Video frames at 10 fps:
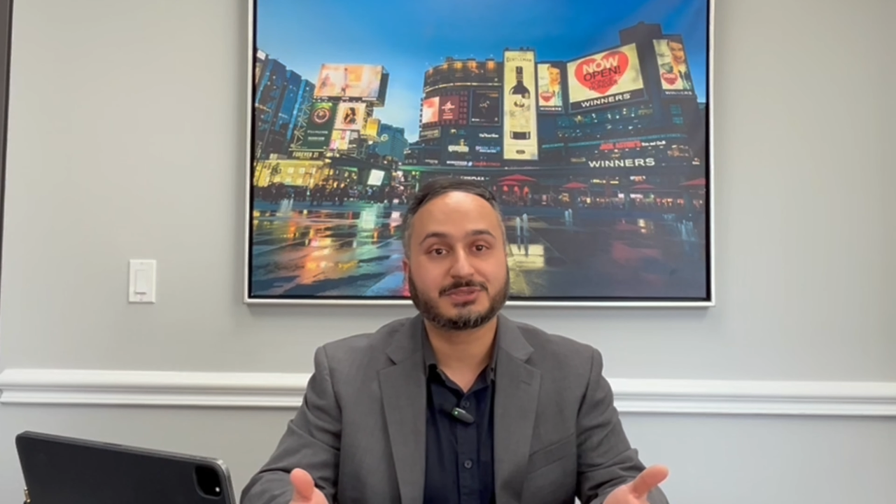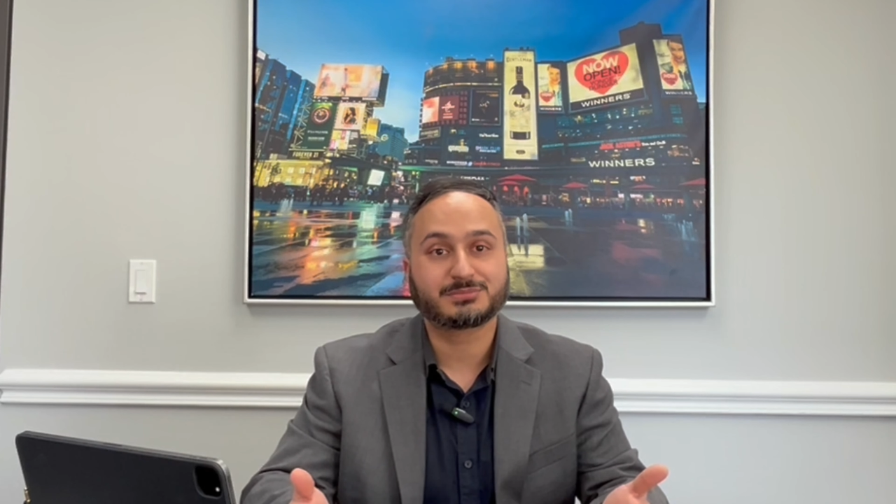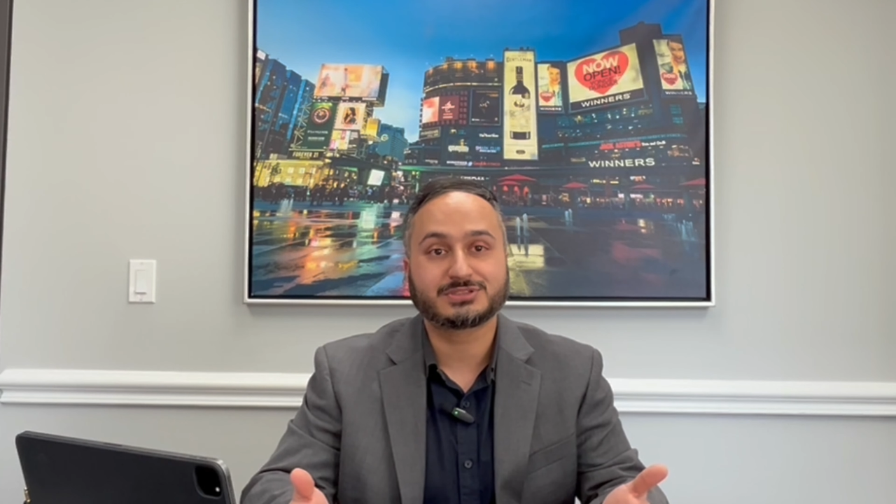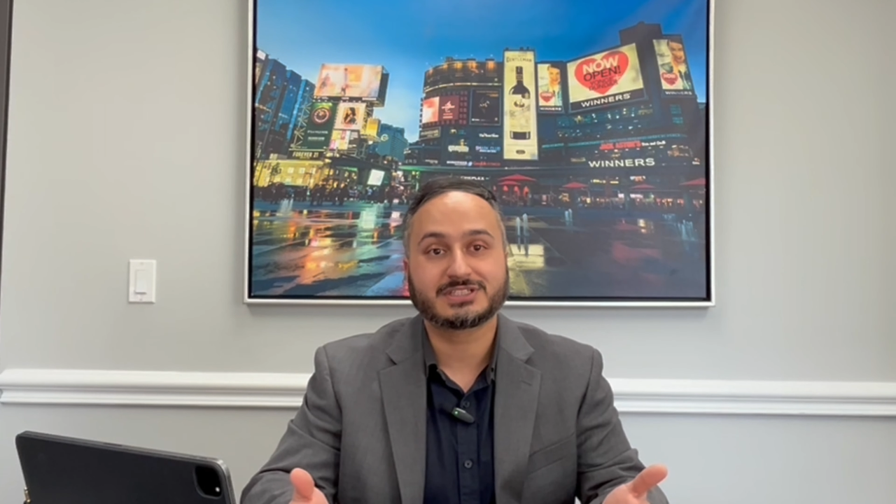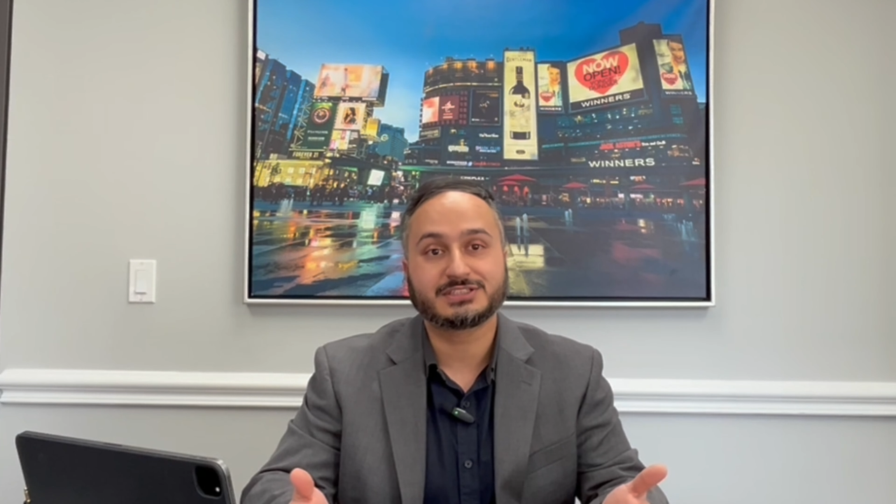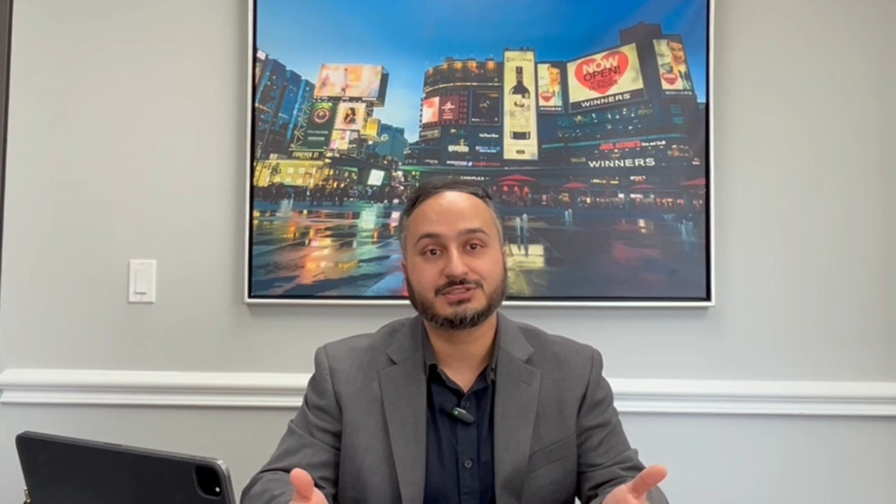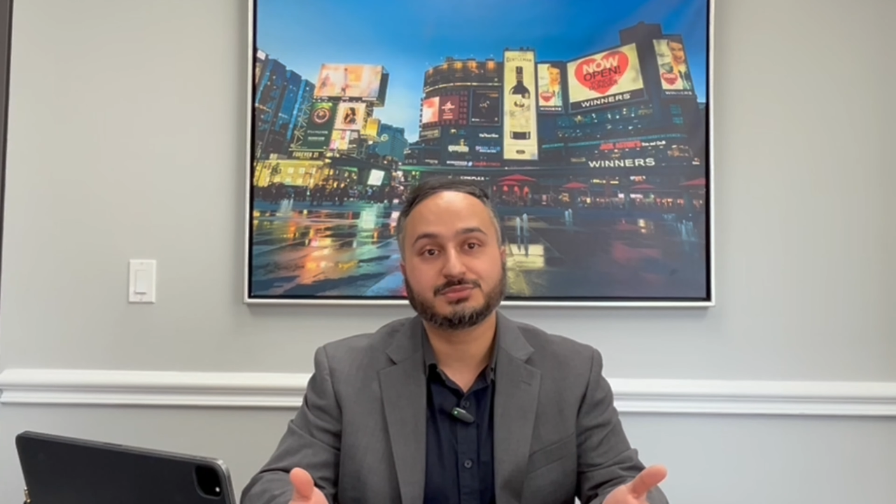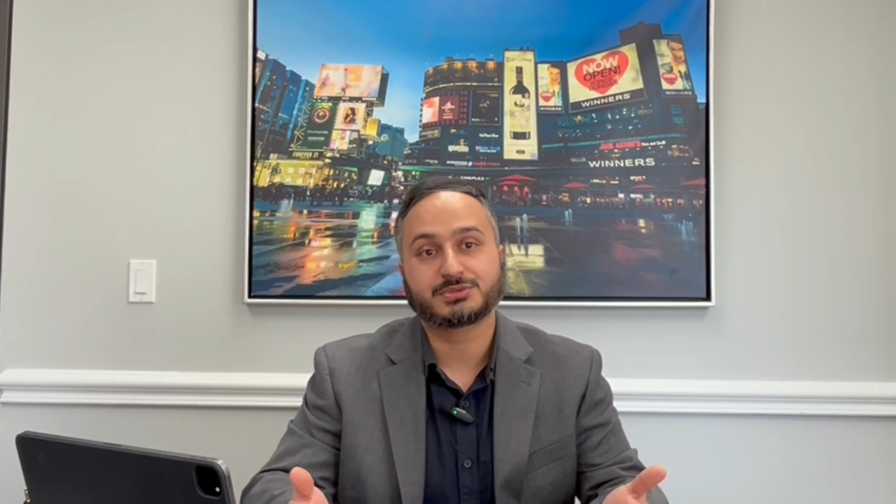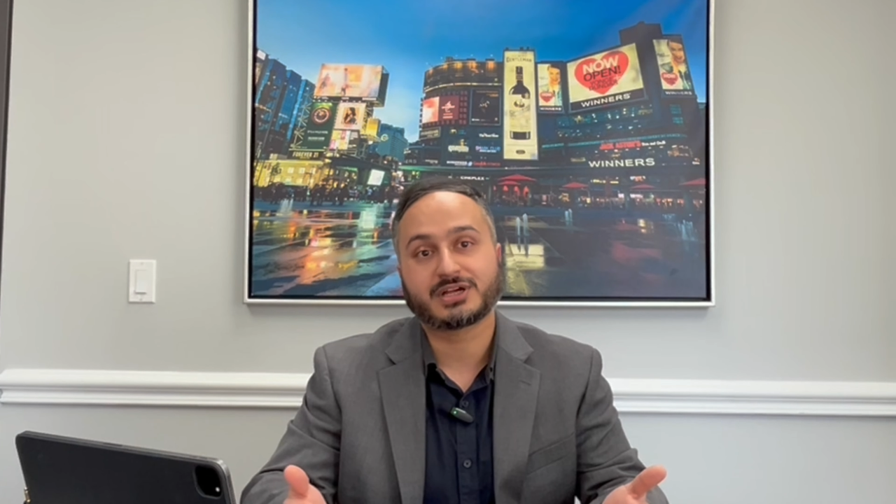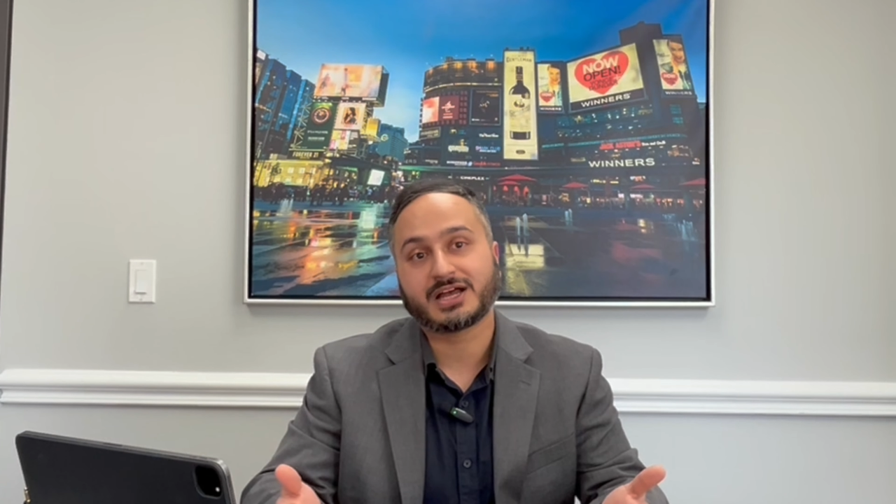members that you
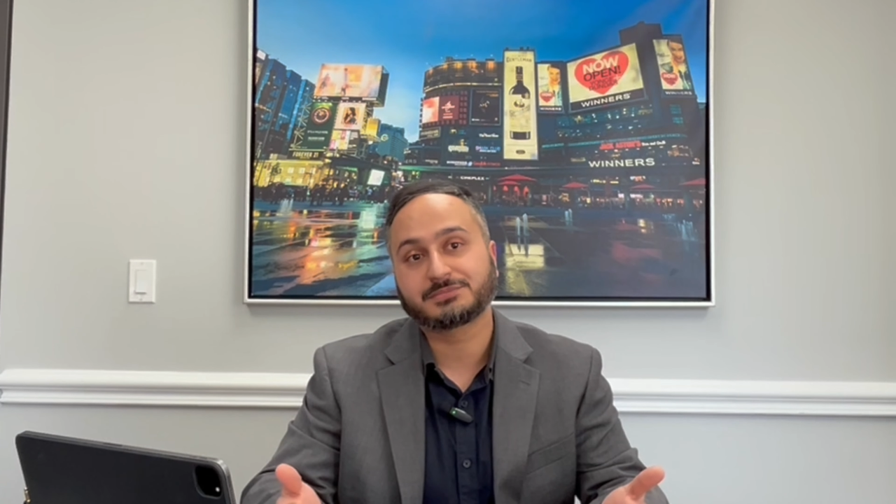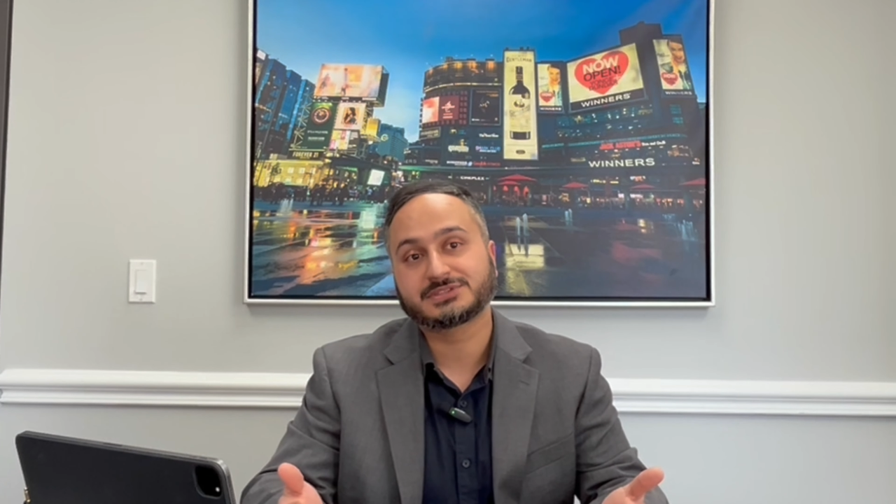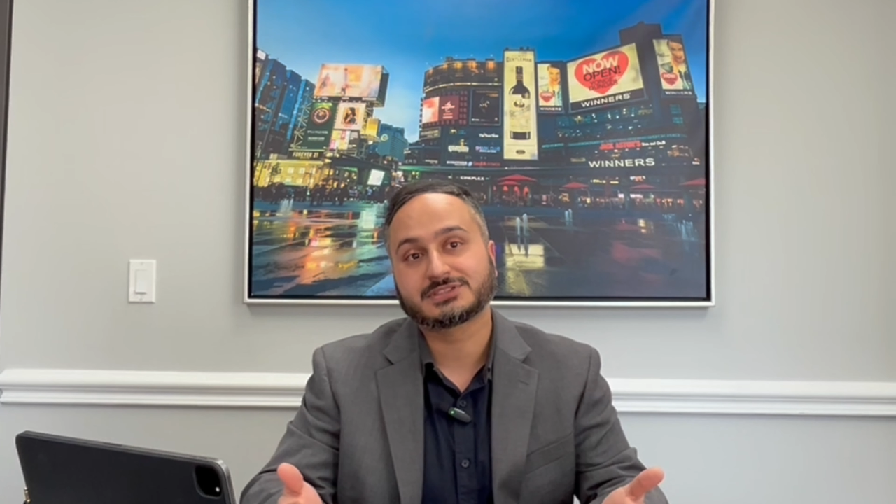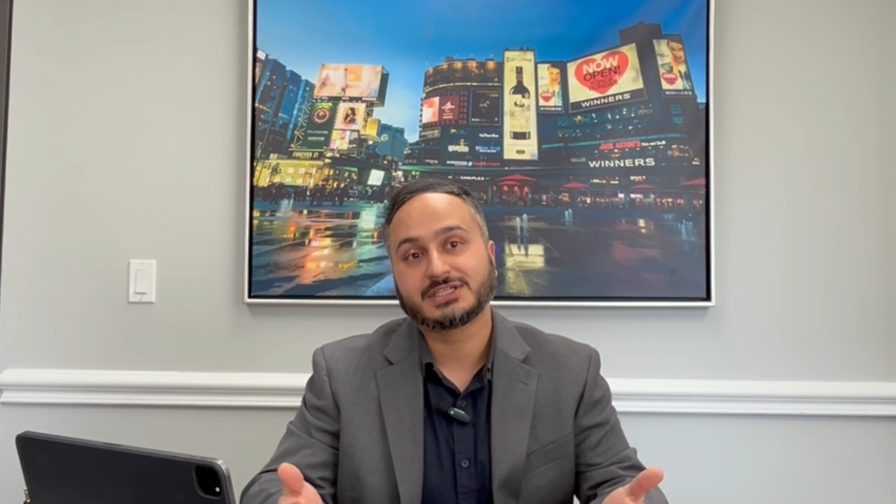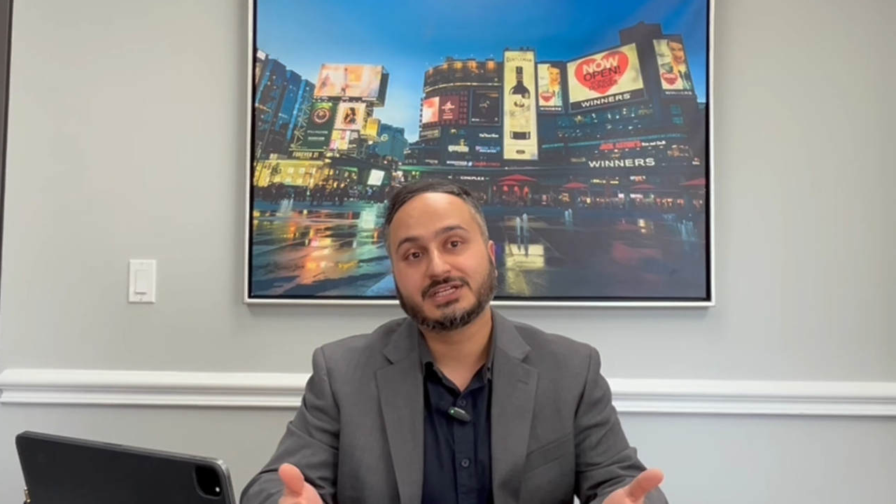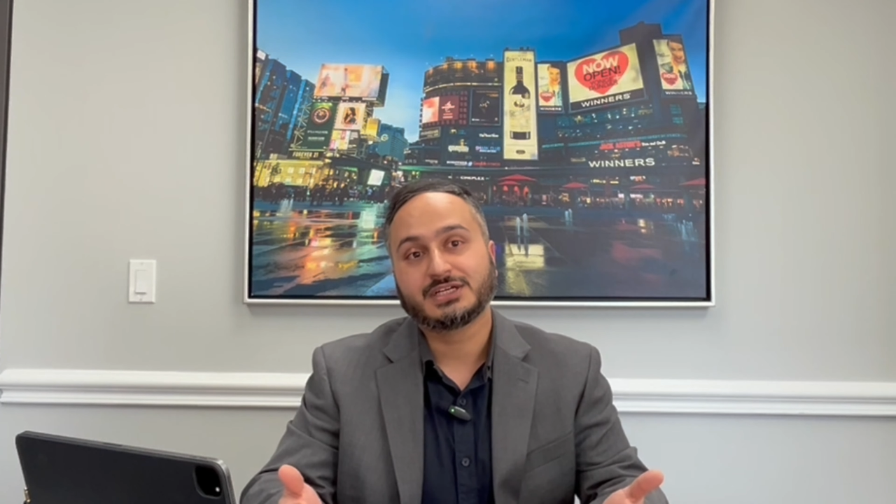perhaps